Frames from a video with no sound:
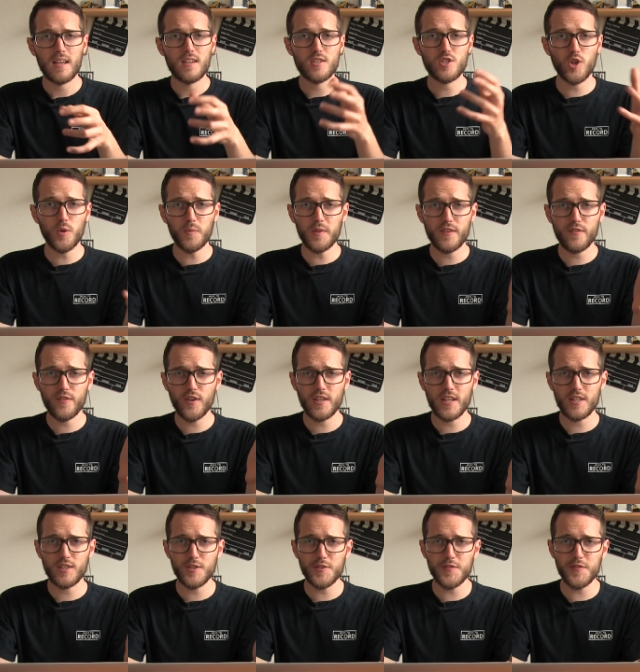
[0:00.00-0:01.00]
So hopefully you found
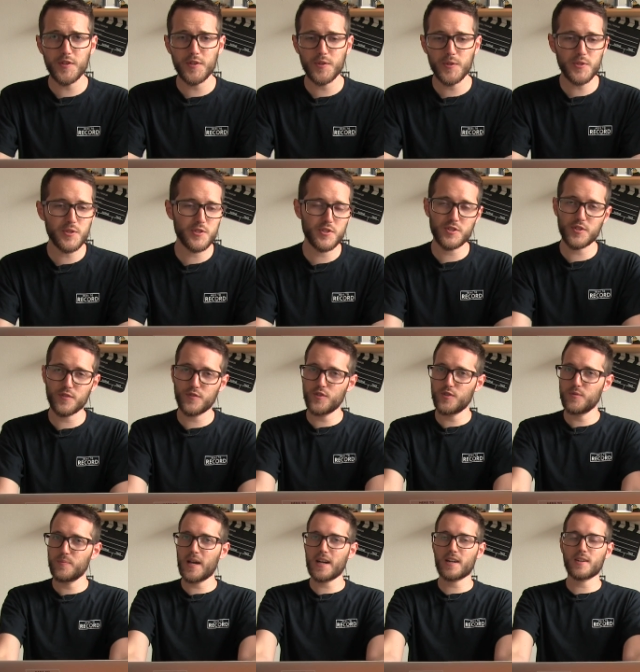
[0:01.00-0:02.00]
that useful. Those are just a
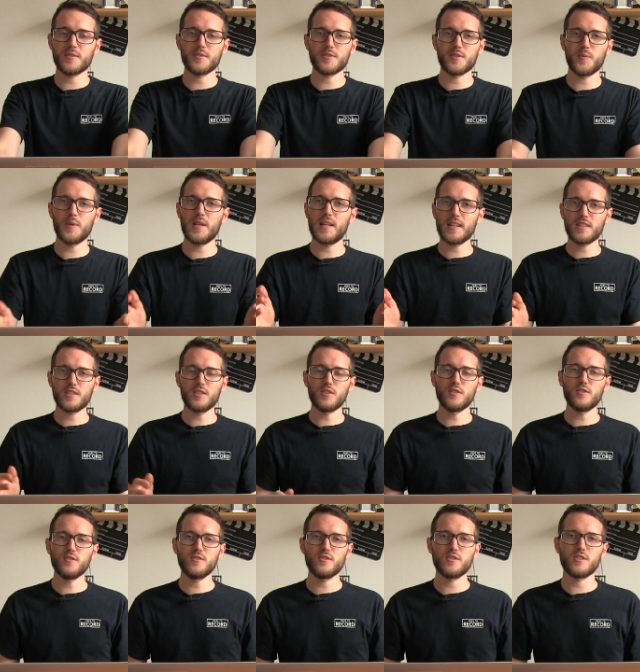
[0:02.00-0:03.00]
few macros that we like to
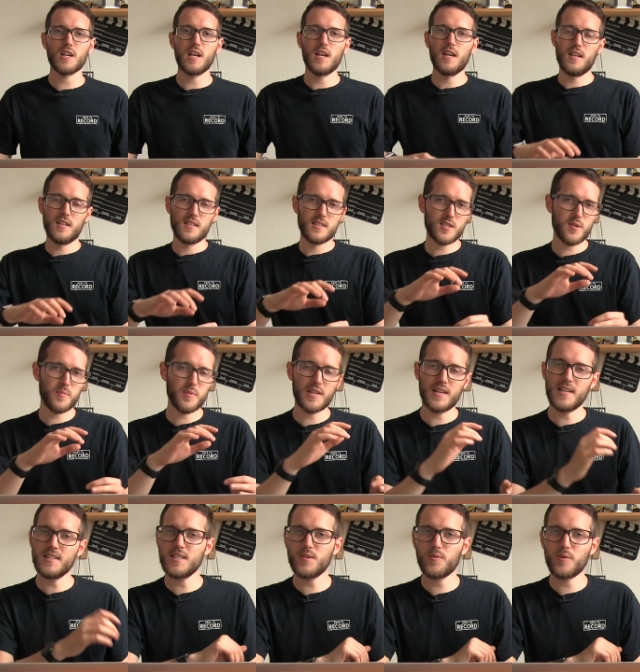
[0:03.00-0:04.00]
use, some of the
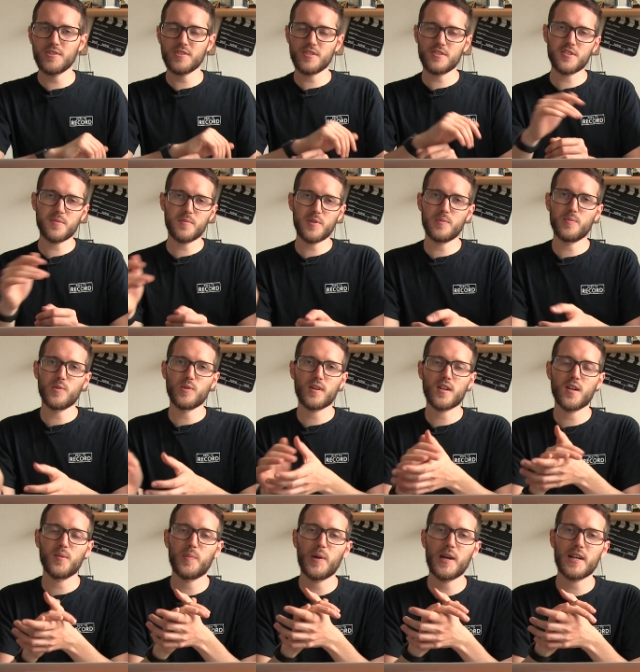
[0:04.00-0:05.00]
easy ones and some of the more
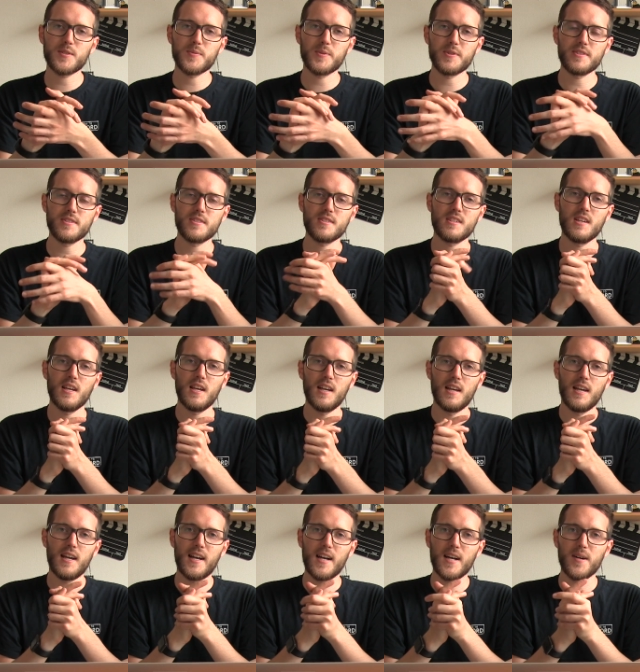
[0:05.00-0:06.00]
complex ones.
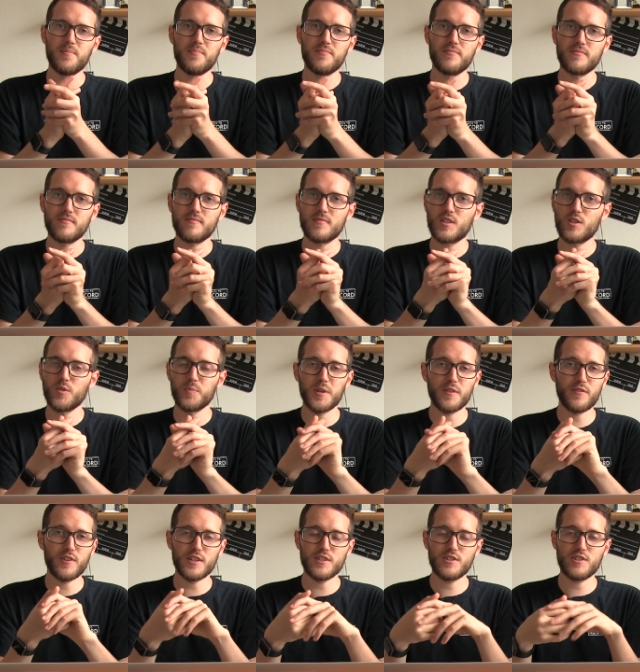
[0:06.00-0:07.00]
Um, don't be
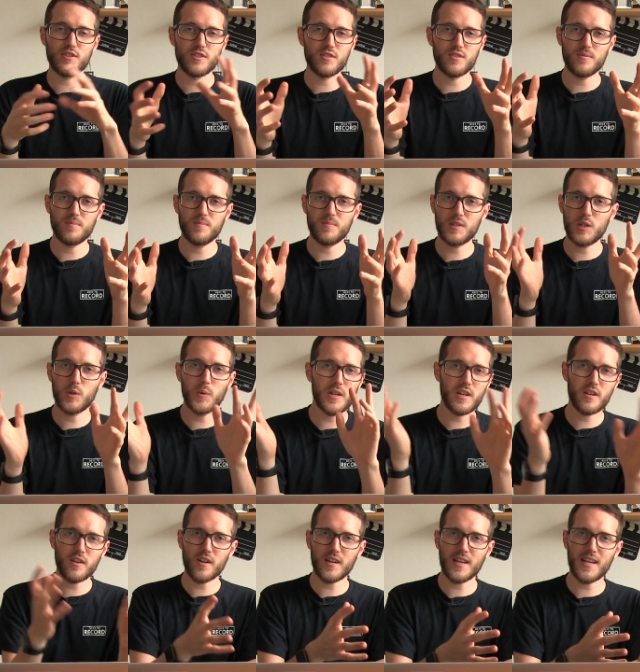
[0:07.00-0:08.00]
afraid to go
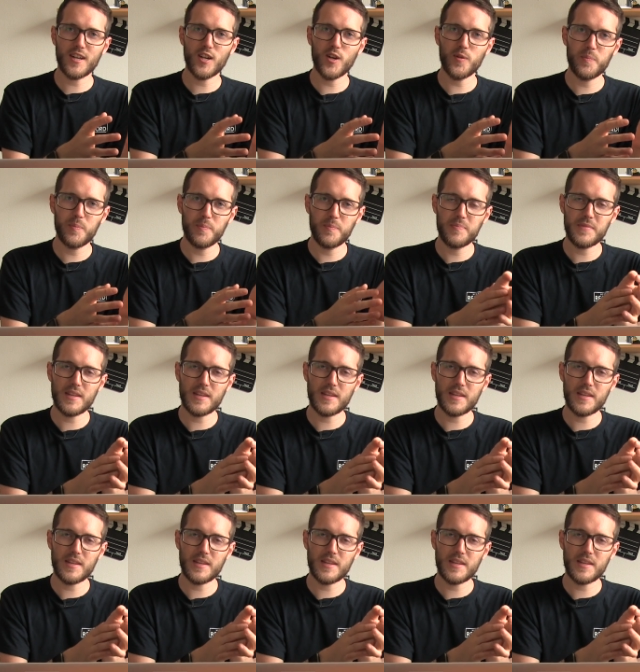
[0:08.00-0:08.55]
into our GitHub,